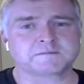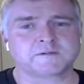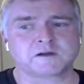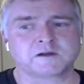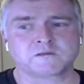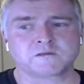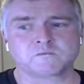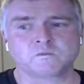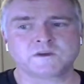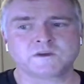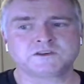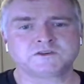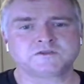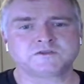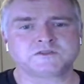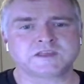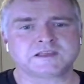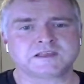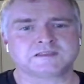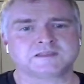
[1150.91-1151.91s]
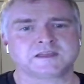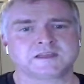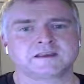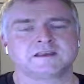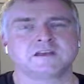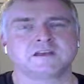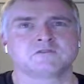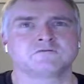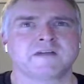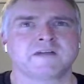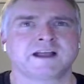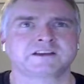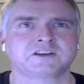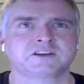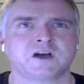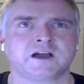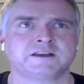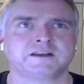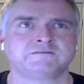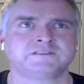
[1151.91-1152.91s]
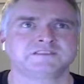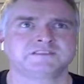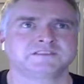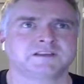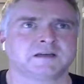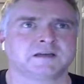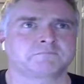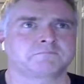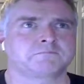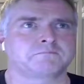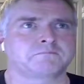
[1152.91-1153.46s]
but we do think that React kind of is a